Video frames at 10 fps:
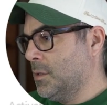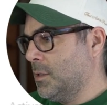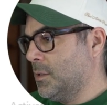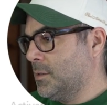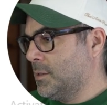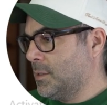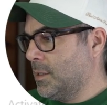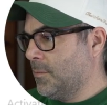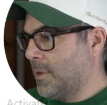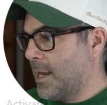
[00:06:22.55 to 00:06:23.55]
and
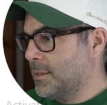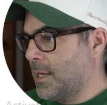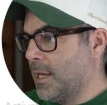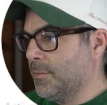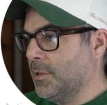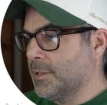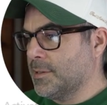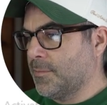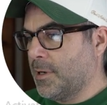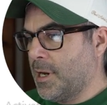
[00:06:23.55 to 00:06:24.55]
see where that table
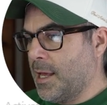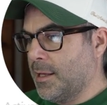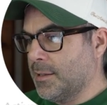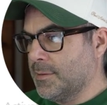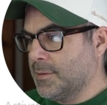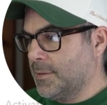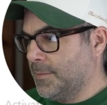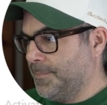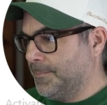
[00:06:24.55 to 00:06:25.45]
is and where it ends.